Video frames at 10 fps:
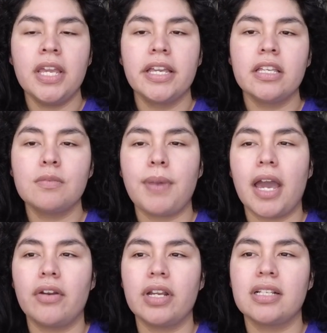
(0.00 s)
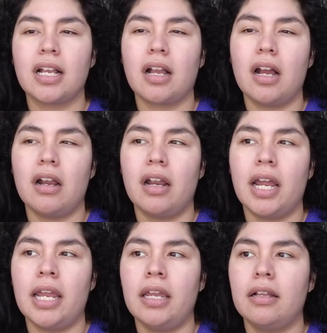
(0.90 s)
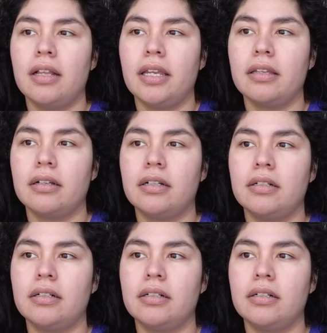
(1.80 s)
his battery is like alright, like